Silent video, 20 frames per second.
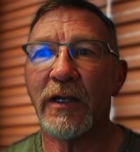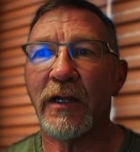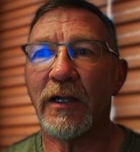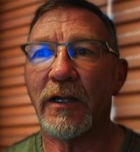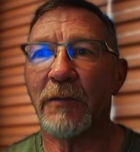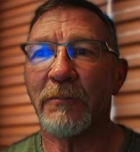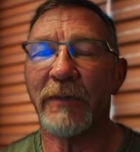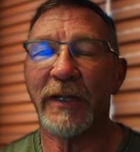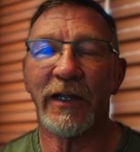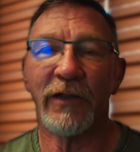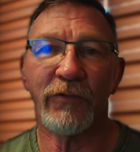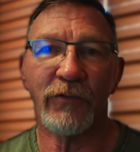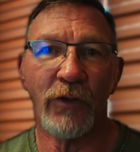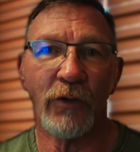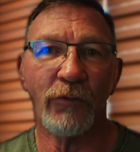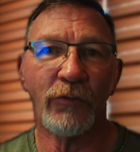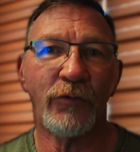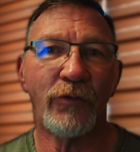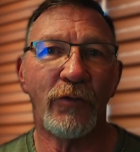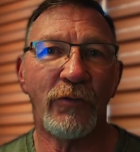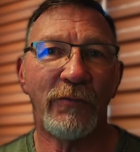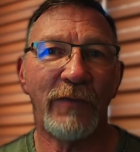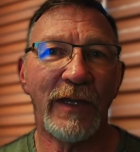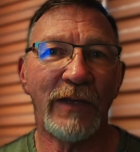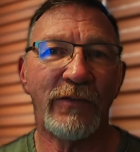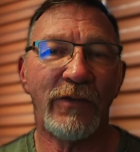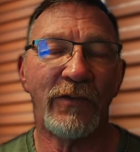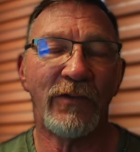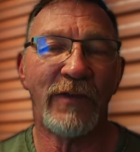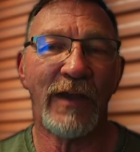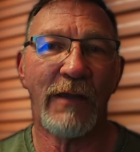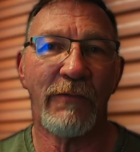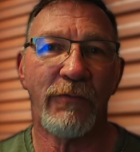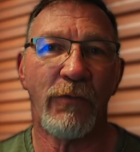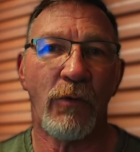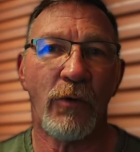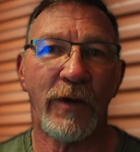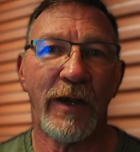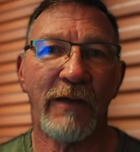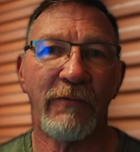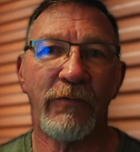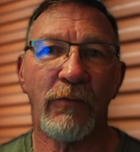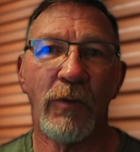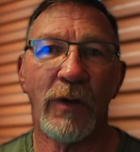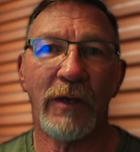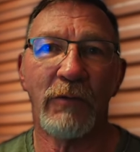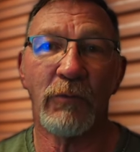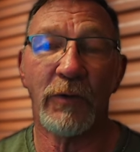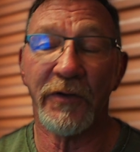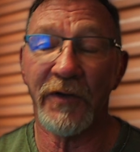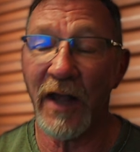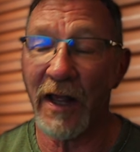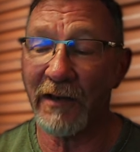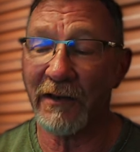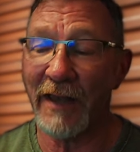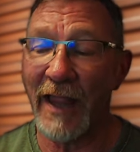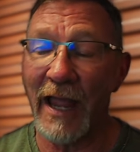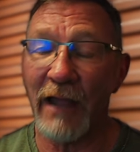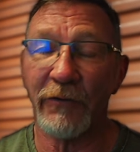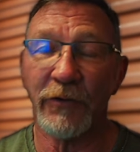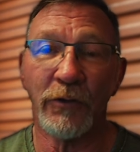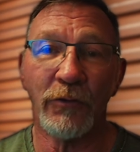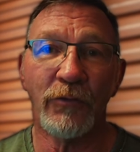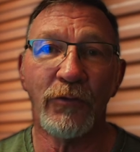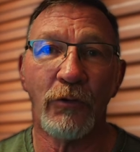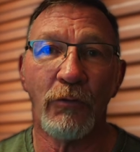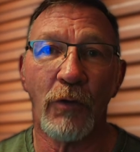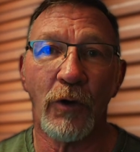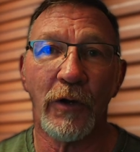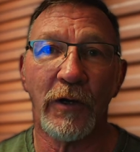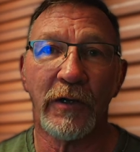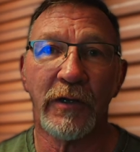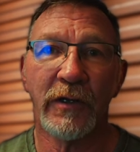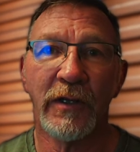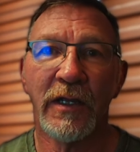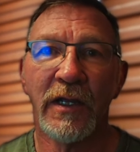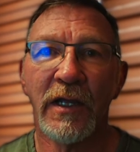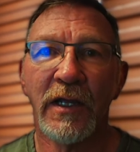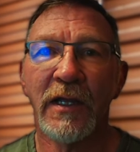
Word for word: uh, because those two visas, the F4 and F1, will not allow you to work.